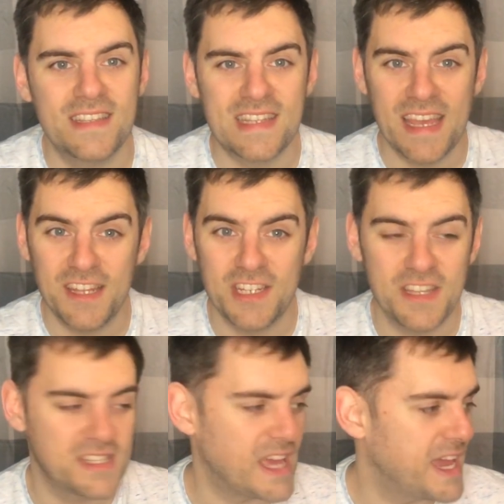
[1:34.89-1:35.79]
slightly to
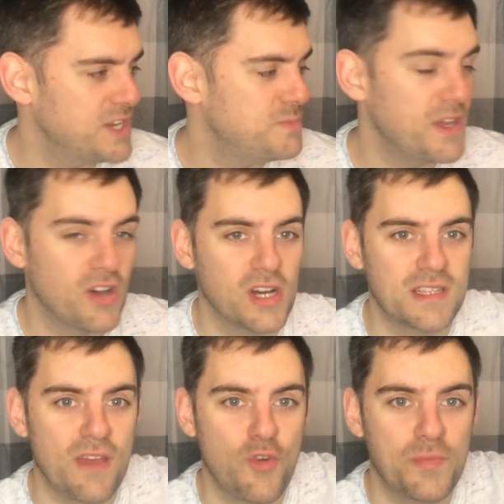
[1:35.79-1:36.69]
the side because
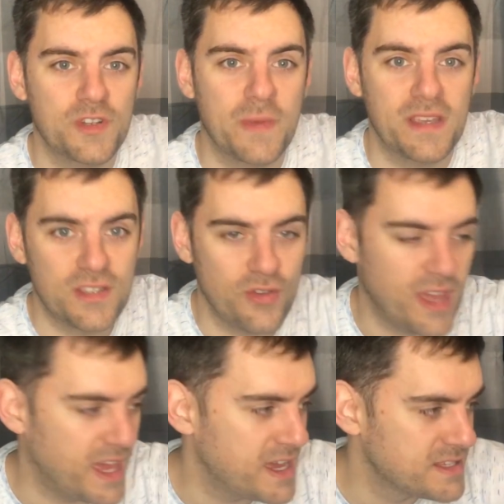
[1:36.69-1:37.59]
I've opened my
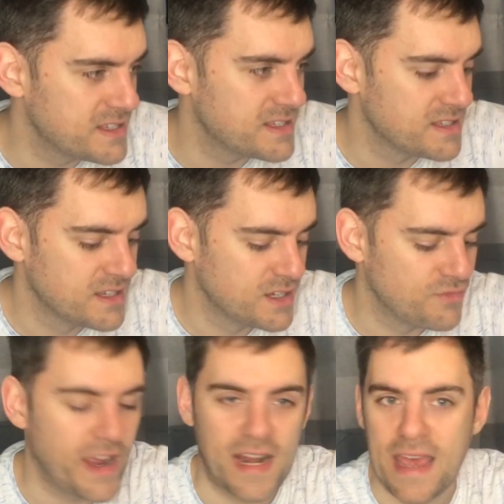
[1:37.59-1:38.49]
suitcase
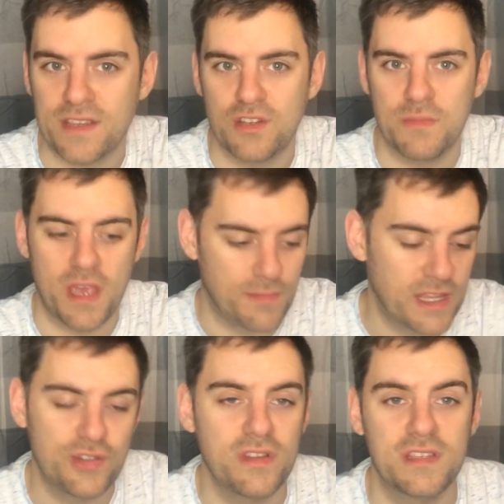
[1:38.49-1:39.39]
right next to me. I'm
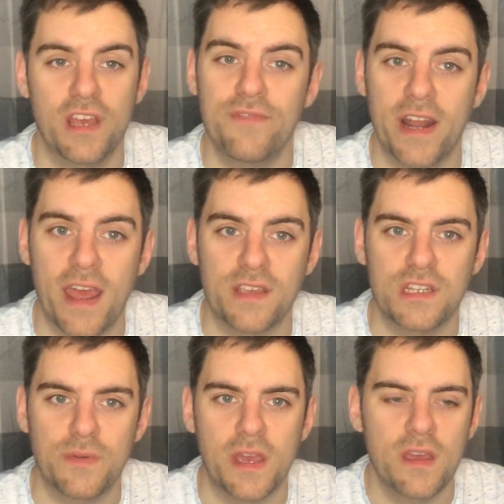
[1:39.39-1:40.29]
literally sitting right next
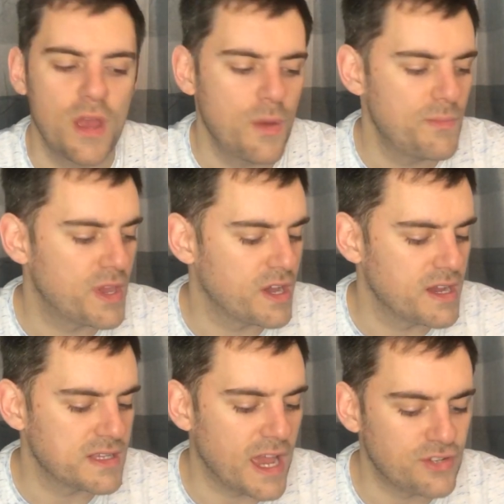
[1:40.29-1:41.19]
to it
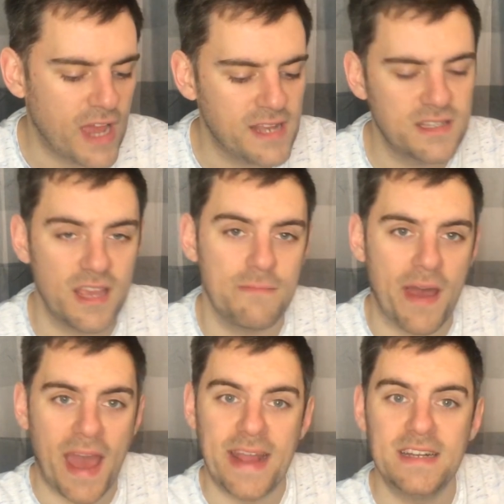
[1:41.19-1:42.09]
because I tried sitting
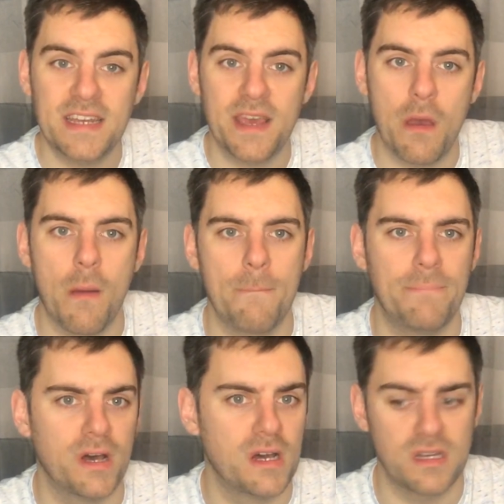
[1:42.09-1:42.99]
behind it,
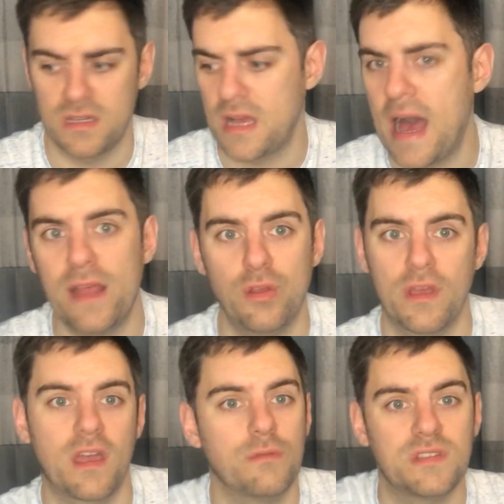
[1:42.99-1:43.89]
but I looked
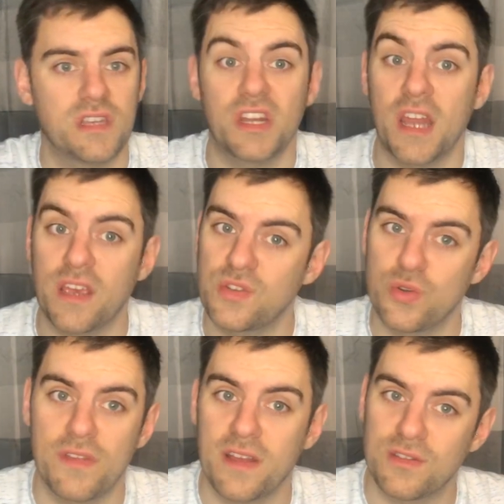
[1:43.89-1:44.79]
like I was sitting next
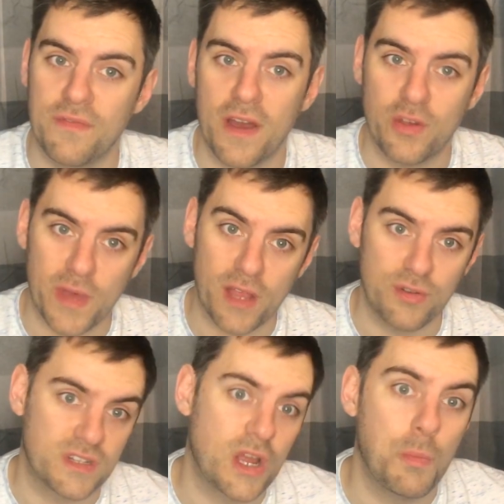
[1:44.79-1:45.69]
door. That's how far away I
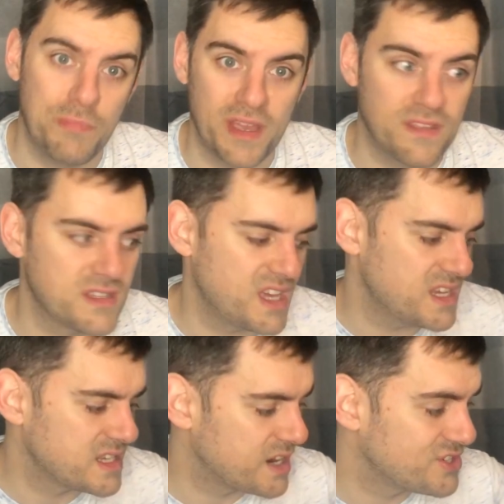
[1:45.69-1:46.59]
looked and how big this
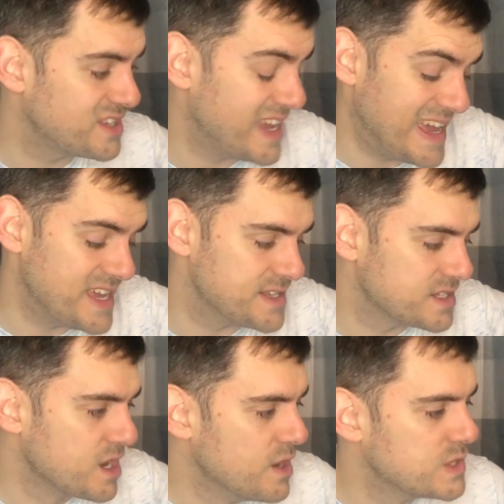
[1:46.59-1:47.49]
case actually is.
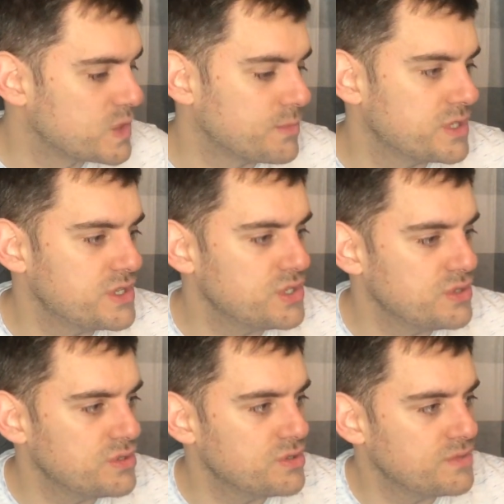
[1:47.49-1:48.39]
So I'm going to
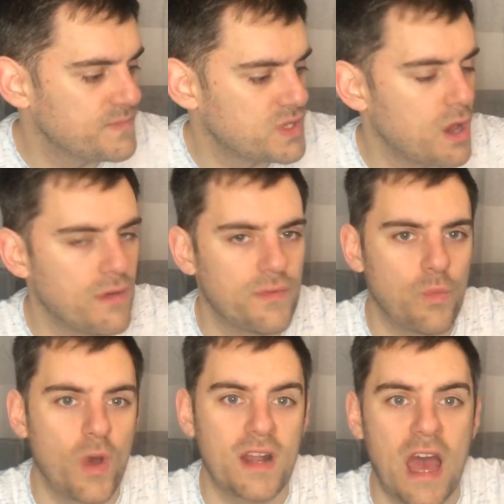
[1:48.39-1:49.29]
do sort of
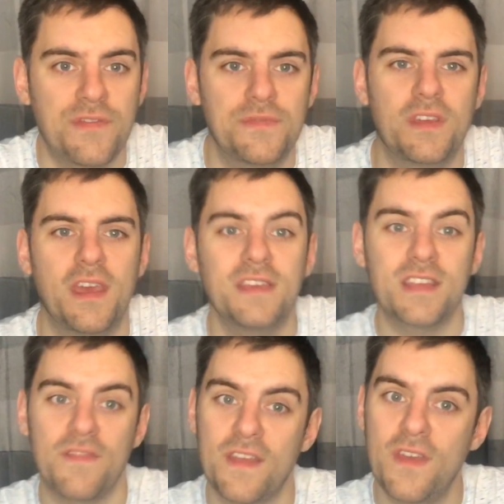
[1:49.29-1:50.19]
one half of the case
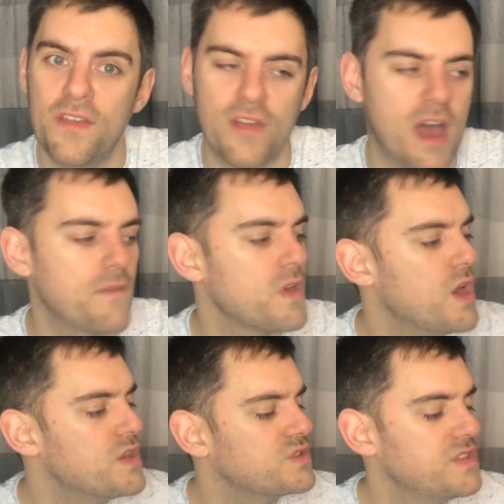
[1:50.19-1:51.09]
and then the other half.
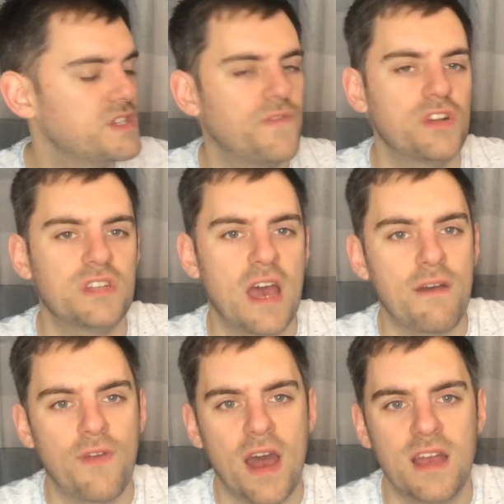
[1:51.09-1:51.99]
So this first
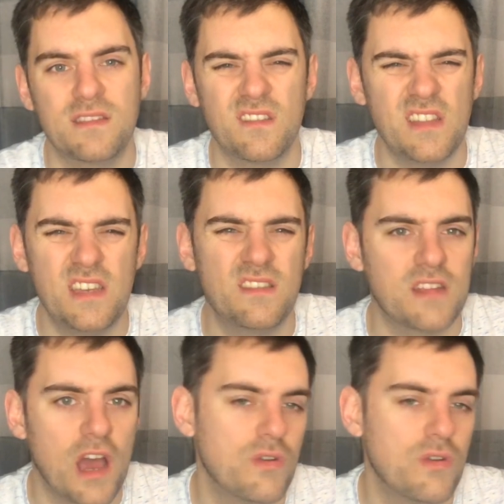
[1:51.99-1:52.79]
half has the least